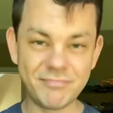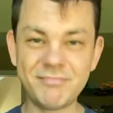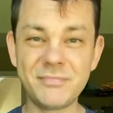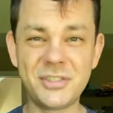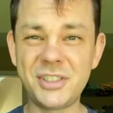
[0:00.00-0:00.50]

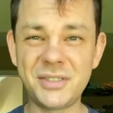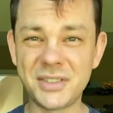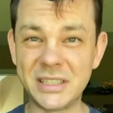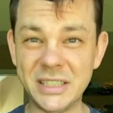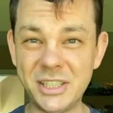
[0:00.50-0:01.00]
it's just
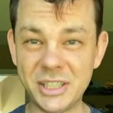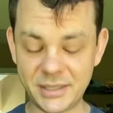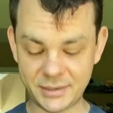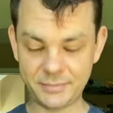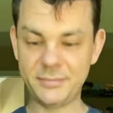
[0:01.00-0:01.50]

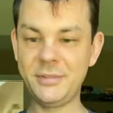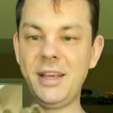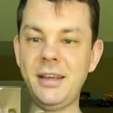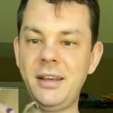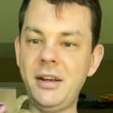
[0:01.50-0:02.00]
delicious.
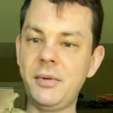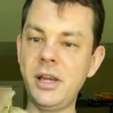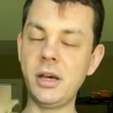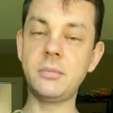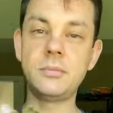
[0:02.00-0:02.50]
Hey, here we
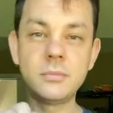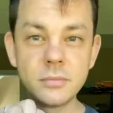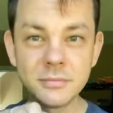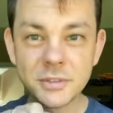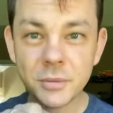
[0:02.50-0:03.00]
go.
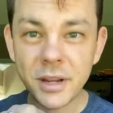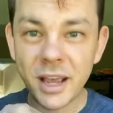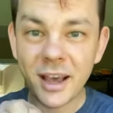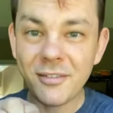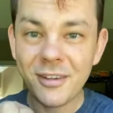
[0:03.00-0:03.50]
So we
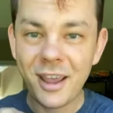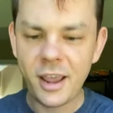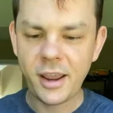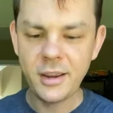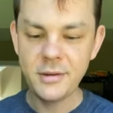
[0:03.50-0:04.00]
have
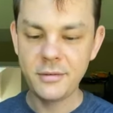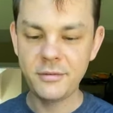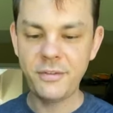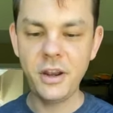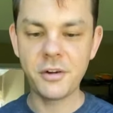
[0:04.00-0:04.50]
a
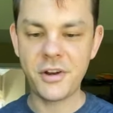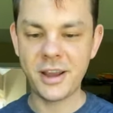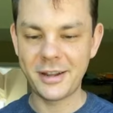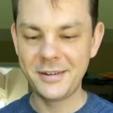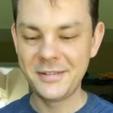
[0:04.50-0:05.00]
finger
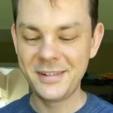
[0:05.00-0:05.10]
dragon